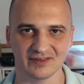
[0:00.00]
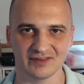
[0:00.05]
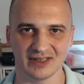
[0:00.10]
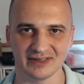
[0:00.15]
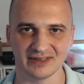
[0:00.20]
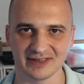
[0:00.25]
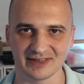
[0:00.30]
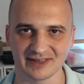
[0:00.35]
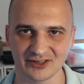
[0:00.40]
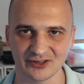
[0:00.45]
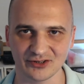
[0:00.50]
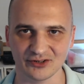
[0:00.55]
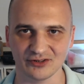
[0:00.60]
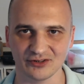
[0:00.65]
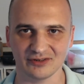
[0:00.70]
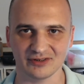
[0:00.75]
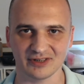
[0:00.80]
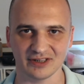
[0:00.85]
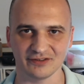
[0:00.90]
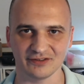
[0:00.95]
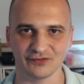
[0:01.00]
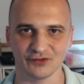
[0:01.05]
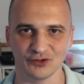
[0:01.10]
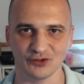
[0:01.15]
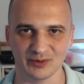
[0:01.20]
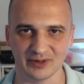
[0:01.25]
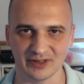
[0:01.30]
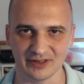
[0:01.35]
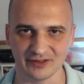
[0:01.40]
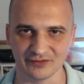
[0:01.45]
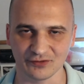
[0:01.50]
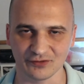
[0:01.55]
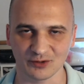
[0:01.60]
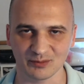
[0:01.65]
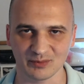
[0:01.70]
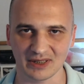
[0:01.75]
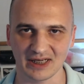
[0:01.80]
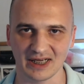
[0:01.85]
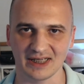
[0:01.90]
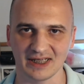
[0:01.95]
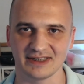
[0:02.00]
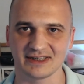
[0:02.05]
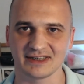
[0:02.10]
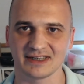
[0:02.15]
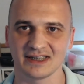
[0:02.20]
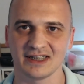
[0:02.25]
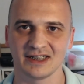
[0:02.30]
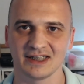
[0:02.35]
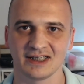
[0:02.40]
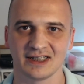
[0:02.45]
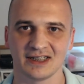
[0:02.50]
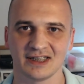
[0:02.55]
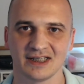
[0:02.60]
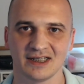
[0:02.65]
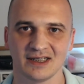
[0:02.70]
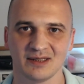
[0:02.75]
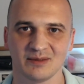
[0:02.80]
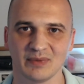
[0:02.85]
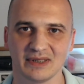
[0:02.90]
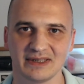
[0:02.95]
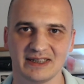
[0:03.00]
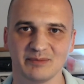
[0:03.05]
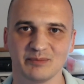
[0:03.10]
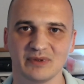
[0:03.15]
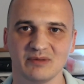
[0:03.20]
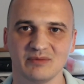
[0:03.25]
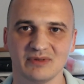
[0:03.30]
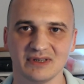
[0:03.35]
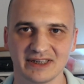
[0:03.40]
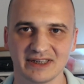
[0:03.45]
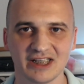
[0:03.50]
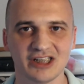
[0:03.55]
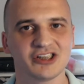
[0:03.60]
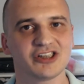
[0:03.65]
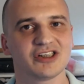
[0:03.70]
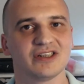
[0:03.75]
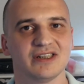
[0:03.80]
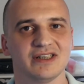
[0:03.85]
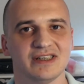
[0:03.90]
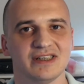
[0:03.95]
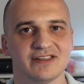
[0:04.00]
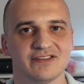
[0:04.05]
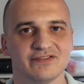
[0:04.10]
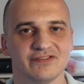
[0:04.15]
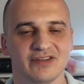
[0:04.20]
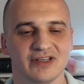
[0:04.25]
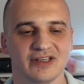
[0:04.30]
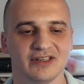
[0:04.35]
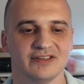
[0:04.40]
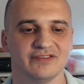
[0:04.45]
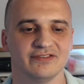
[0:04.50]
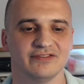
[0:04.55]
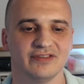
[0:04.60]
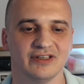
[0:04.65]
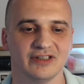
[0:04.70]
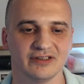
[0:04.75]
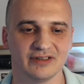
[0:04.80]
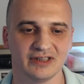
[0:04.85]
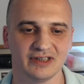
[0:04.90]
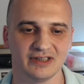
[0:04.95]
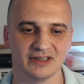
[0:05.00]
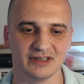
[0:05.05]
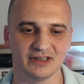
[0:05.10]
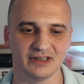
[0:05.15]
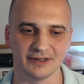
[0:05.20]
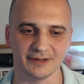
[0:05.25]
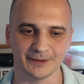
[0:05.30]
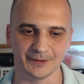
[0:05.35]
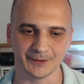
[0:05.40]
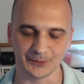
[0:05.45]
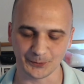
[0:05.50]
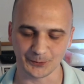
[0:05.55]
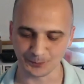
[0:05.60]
understood and formalized, but the implementation is very, very